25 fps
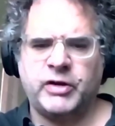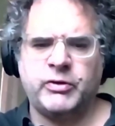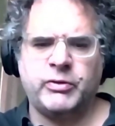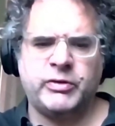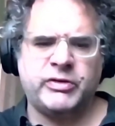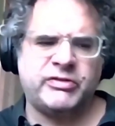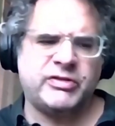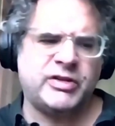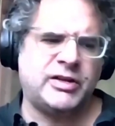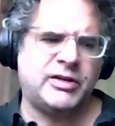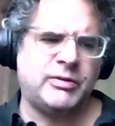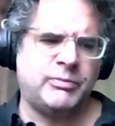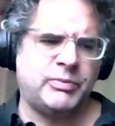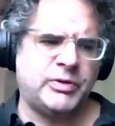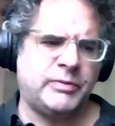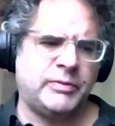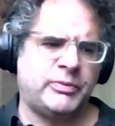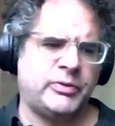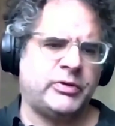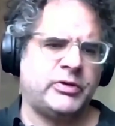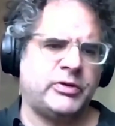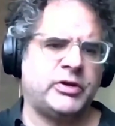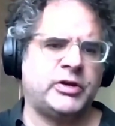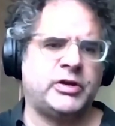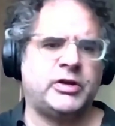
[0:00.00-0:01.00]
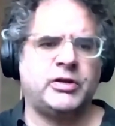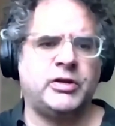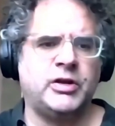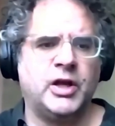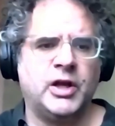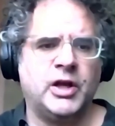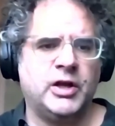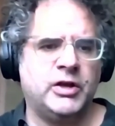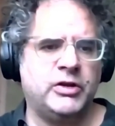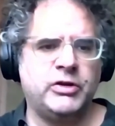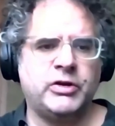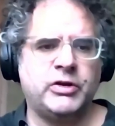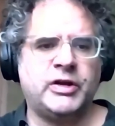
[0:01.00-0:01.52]
I always say to people, like,
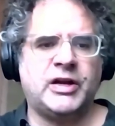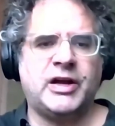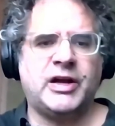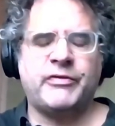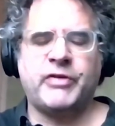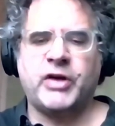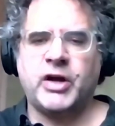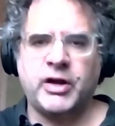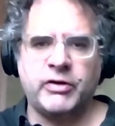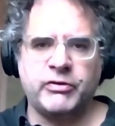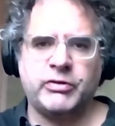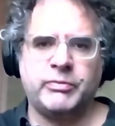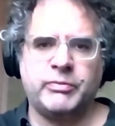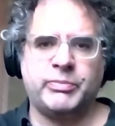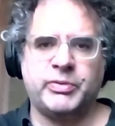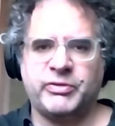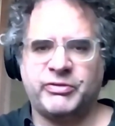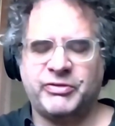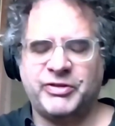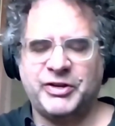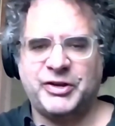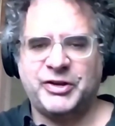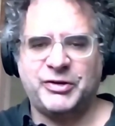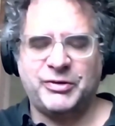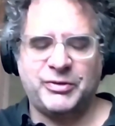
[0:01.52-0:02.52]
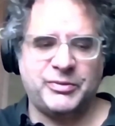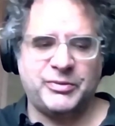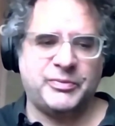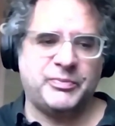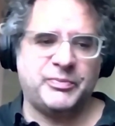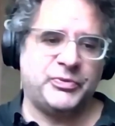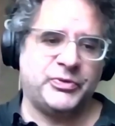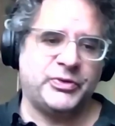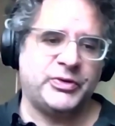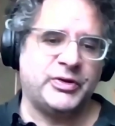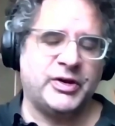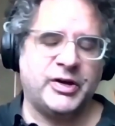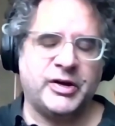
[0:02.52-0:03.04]
you can have 100%
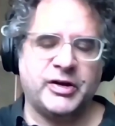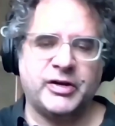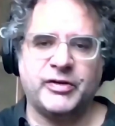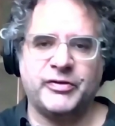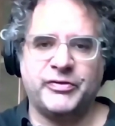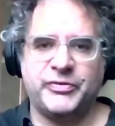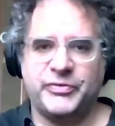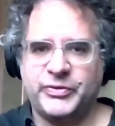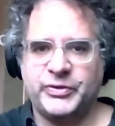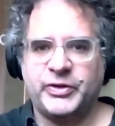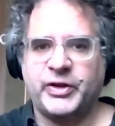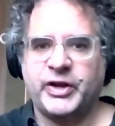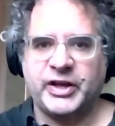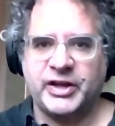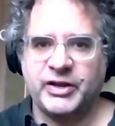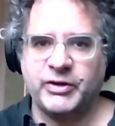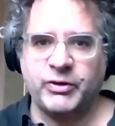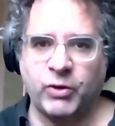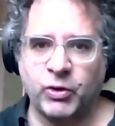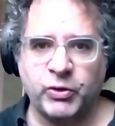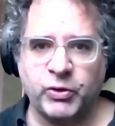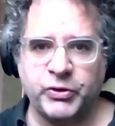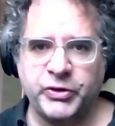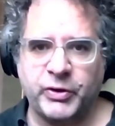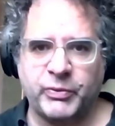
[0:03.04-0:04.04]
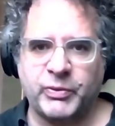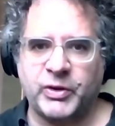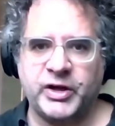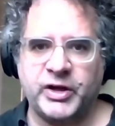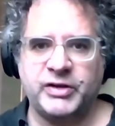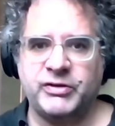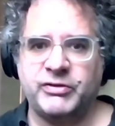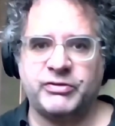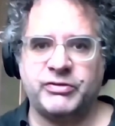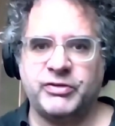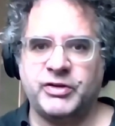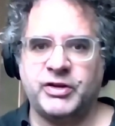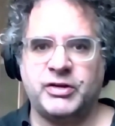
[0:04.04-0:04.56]
of like all your
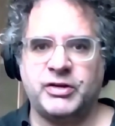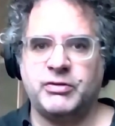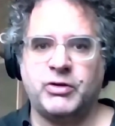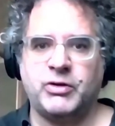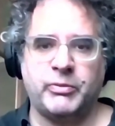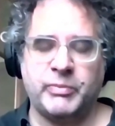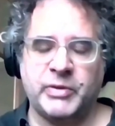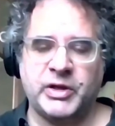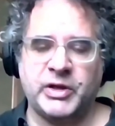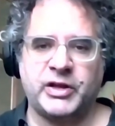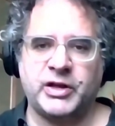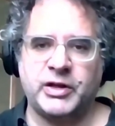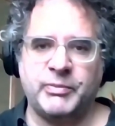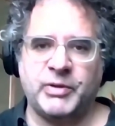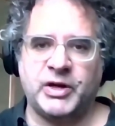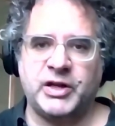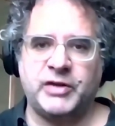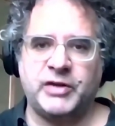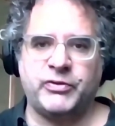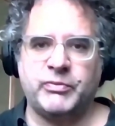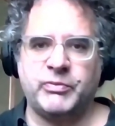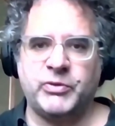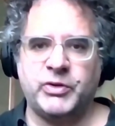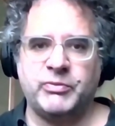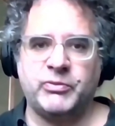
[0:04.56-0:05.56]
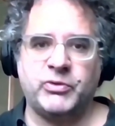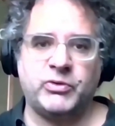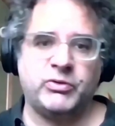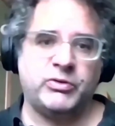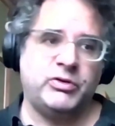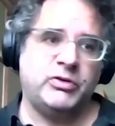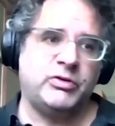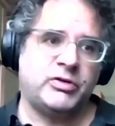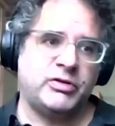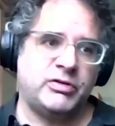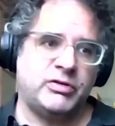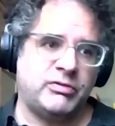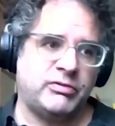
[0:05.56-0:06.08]
rights and not make any money from them or
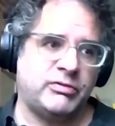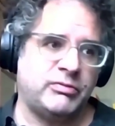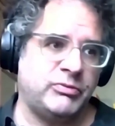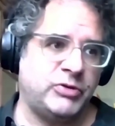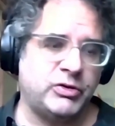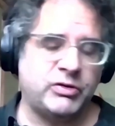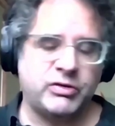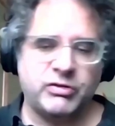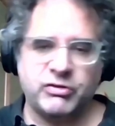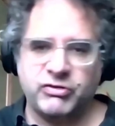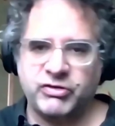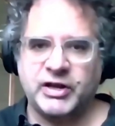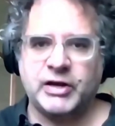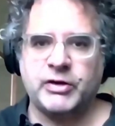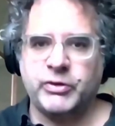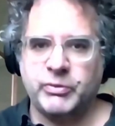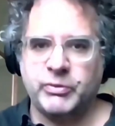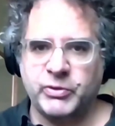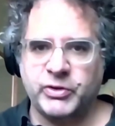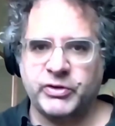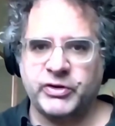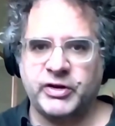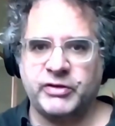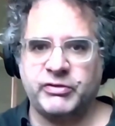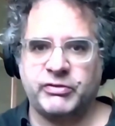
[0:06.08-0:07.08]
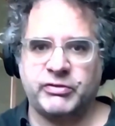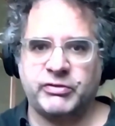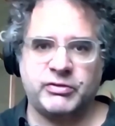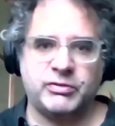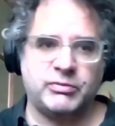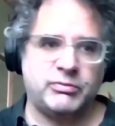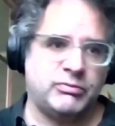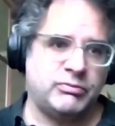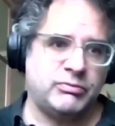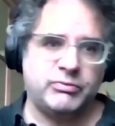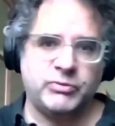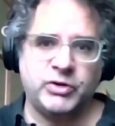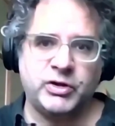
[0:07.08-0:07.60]
you can you can share them with us
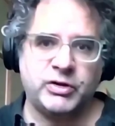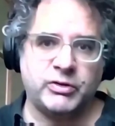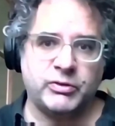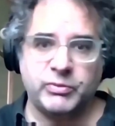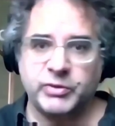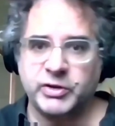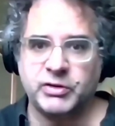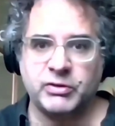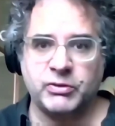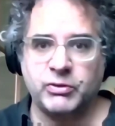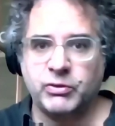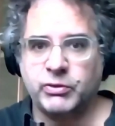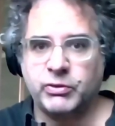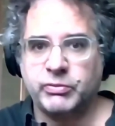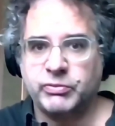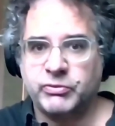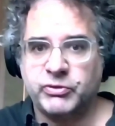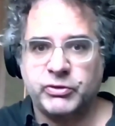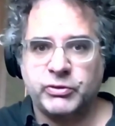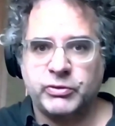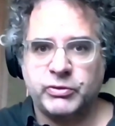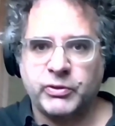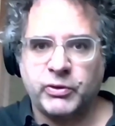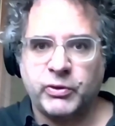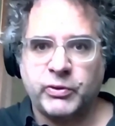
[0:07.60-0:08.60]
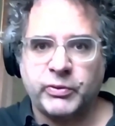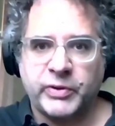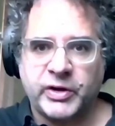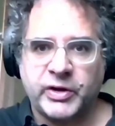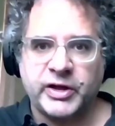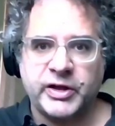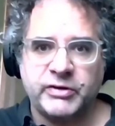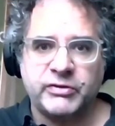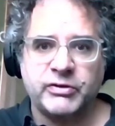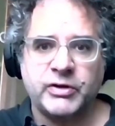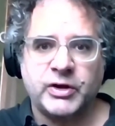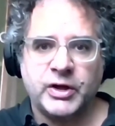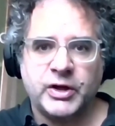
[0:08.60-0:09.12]
and you know we can all do all
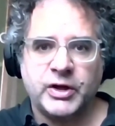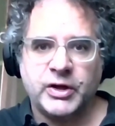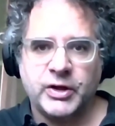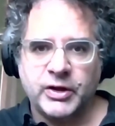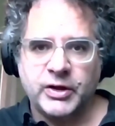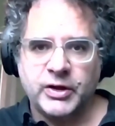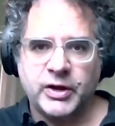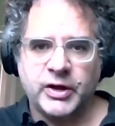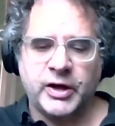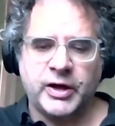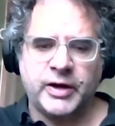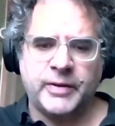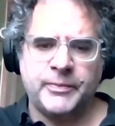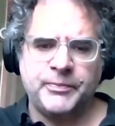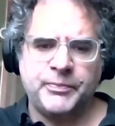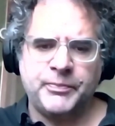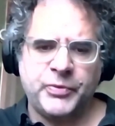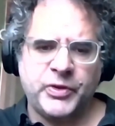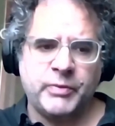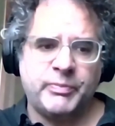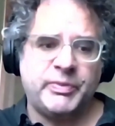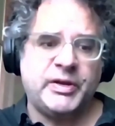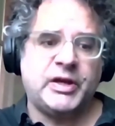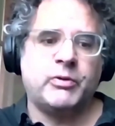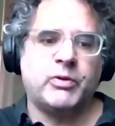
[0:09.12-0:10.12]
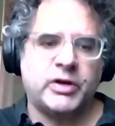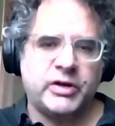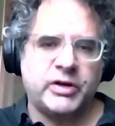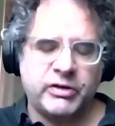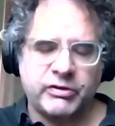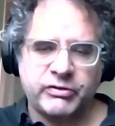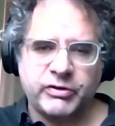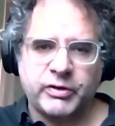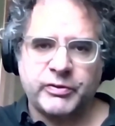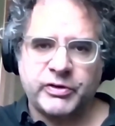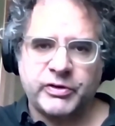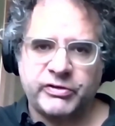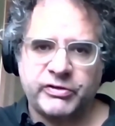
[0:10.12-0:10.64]
right um, the big one
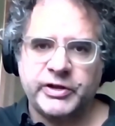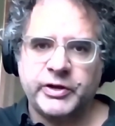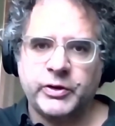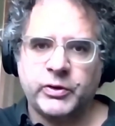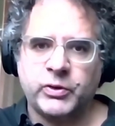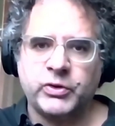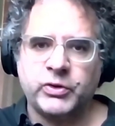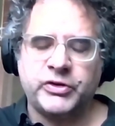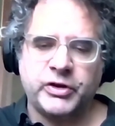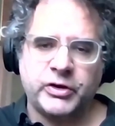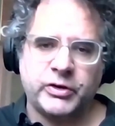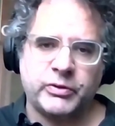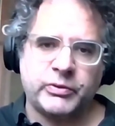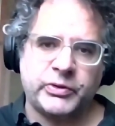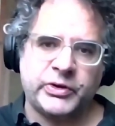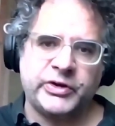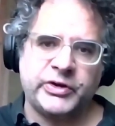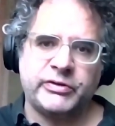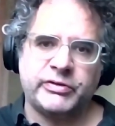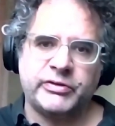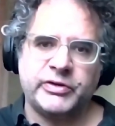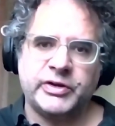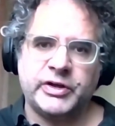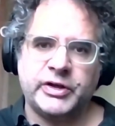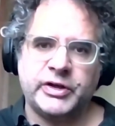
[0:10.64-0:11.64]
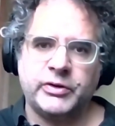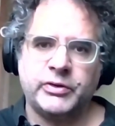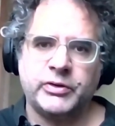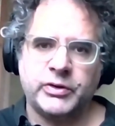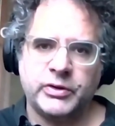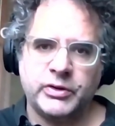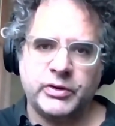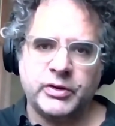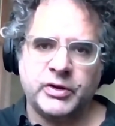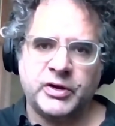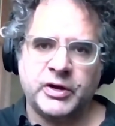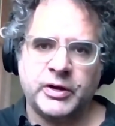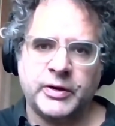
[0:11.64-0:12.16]
is obviously audio rights now
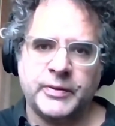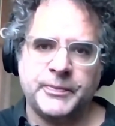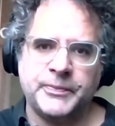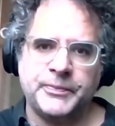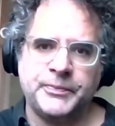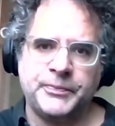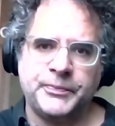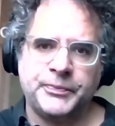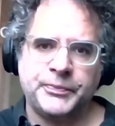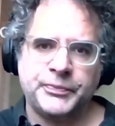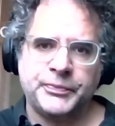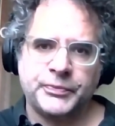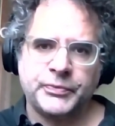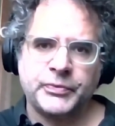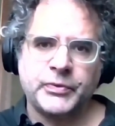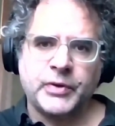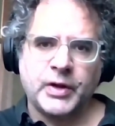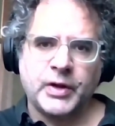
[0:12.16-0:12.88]
um,